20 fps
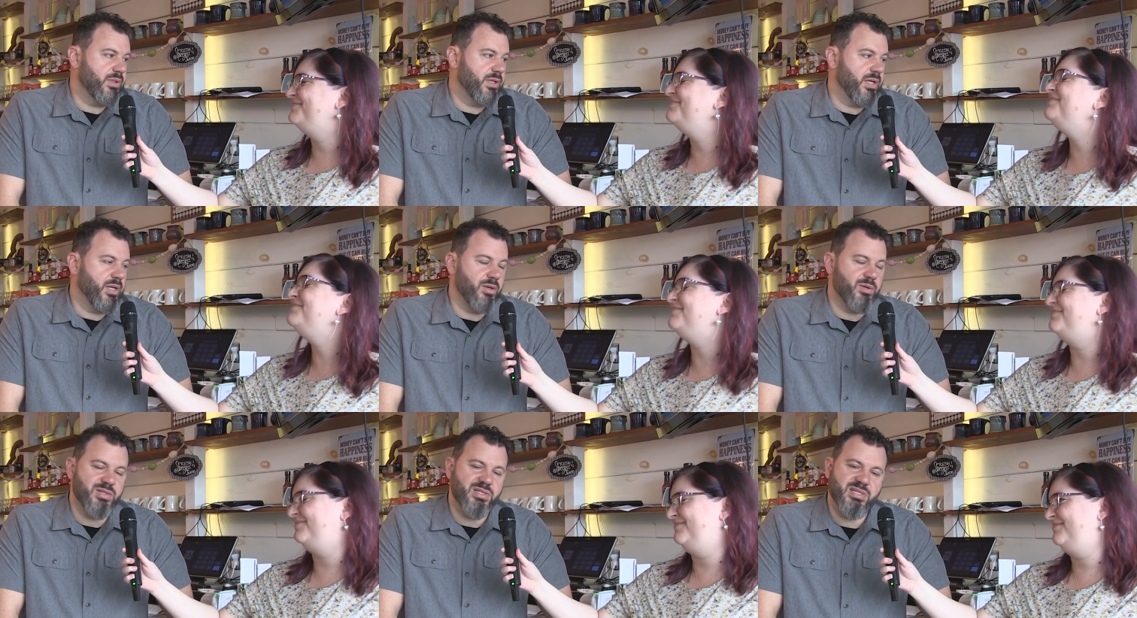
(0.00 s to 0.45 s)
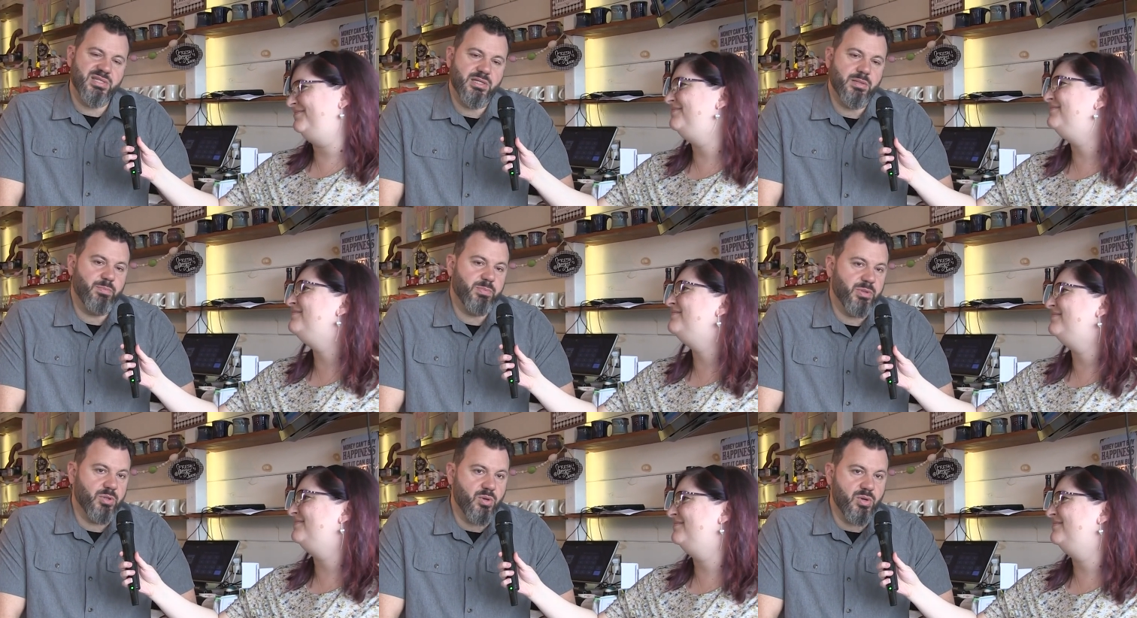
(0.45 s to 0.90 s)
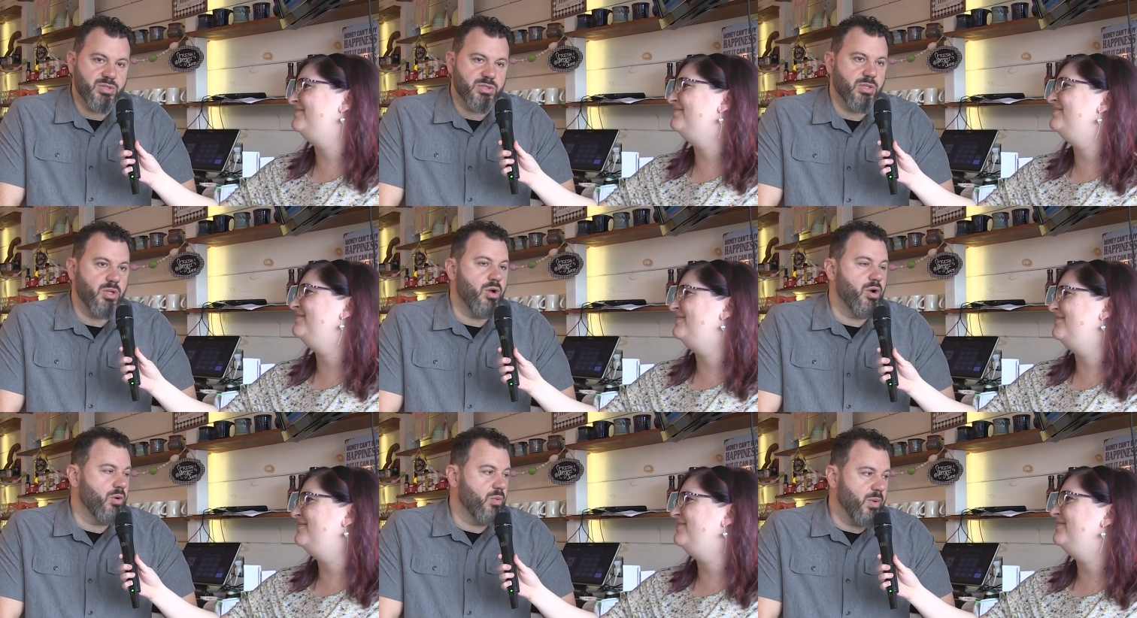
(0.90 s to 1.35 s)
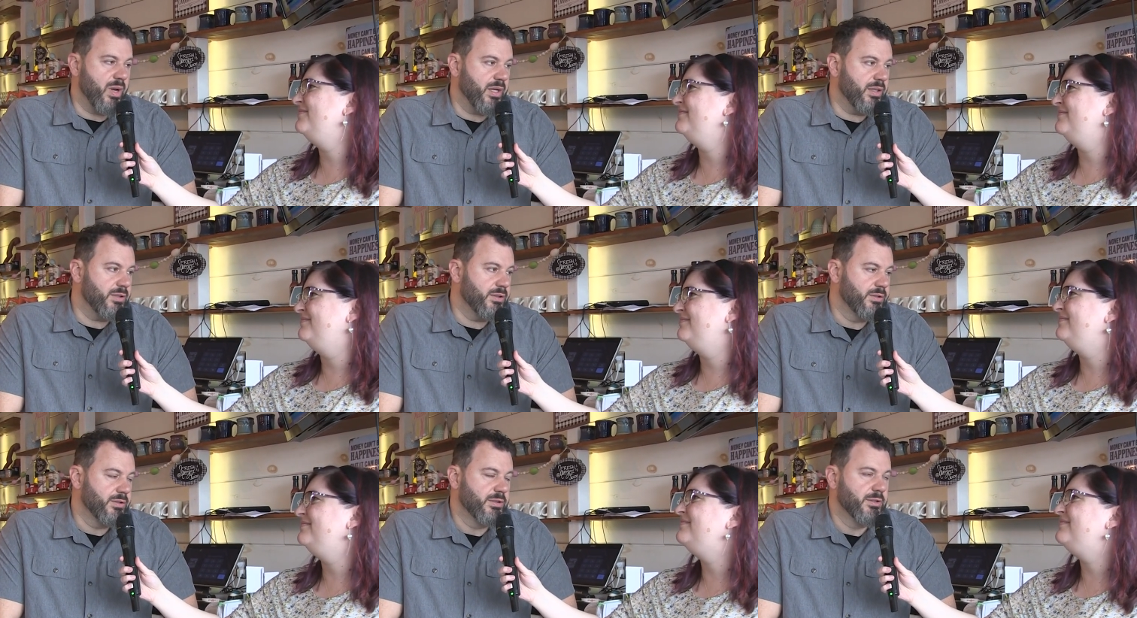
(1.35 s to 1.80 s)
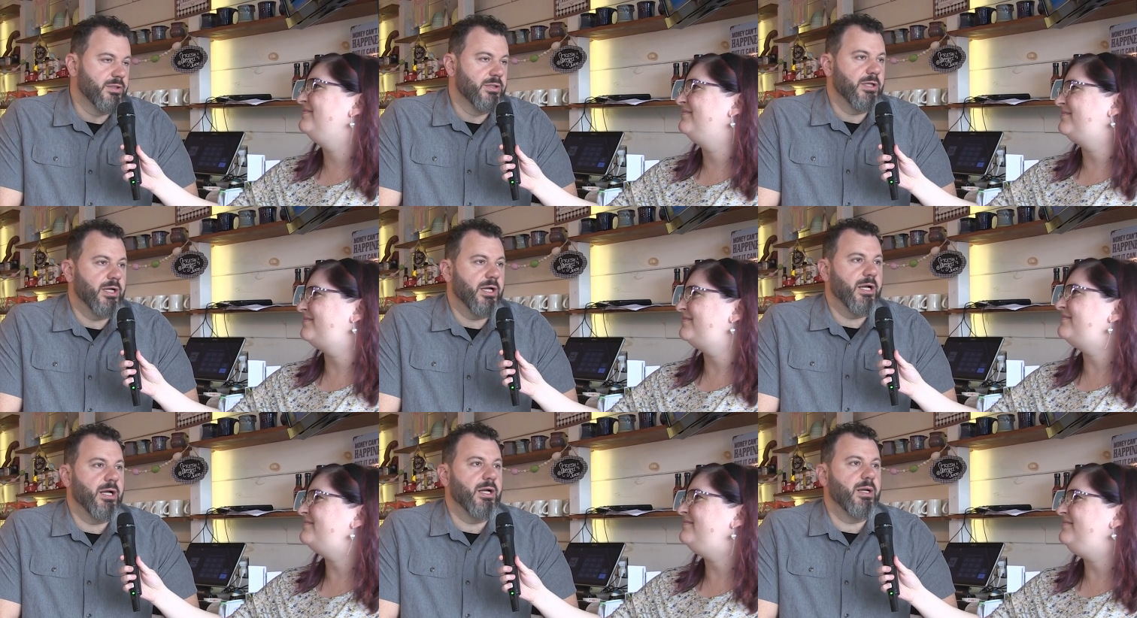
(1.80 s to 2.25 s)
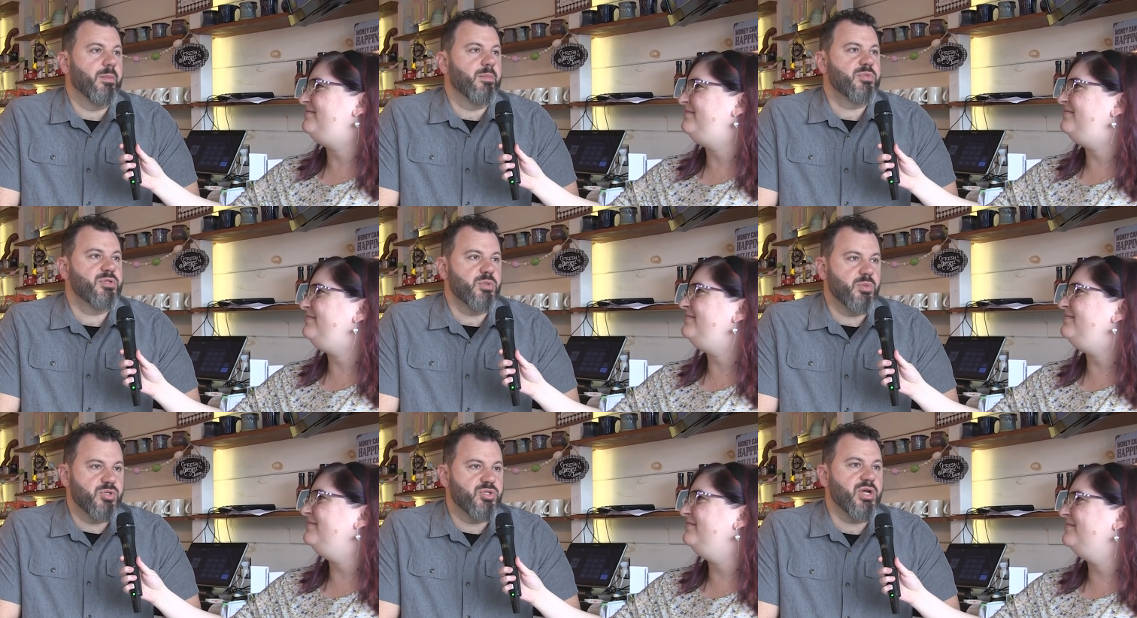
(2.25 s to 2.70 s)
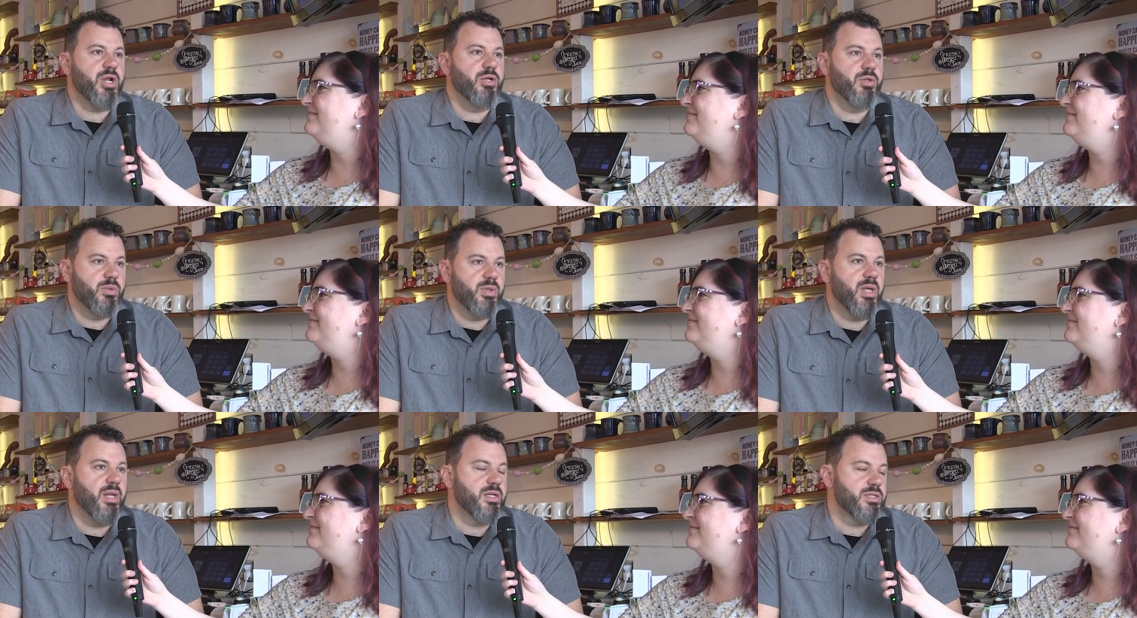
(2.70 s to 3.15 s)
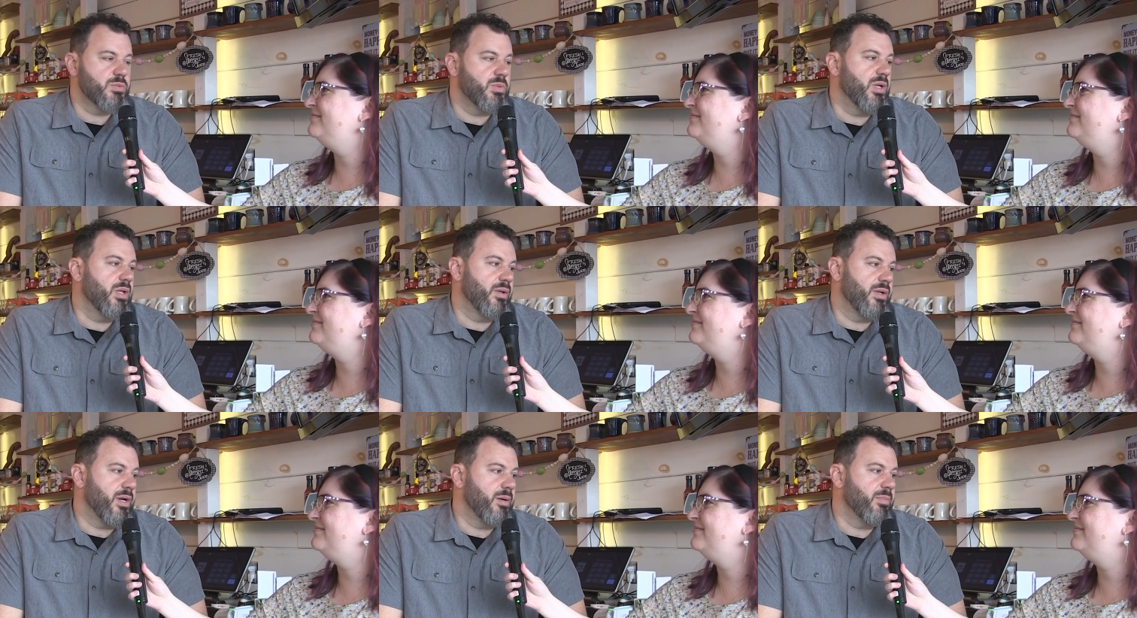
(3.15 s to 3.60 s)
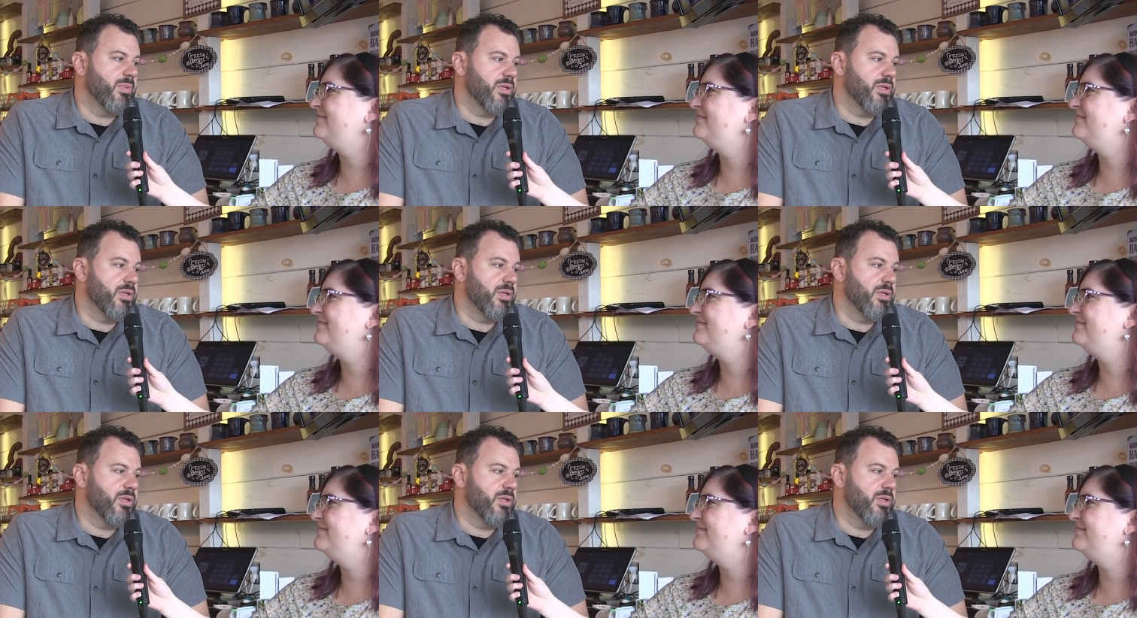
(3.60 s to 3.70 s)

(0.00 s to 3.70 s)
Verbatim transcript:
Speaker 1: You know, it's simple, goes a long way. Um, so we try to do that as well on our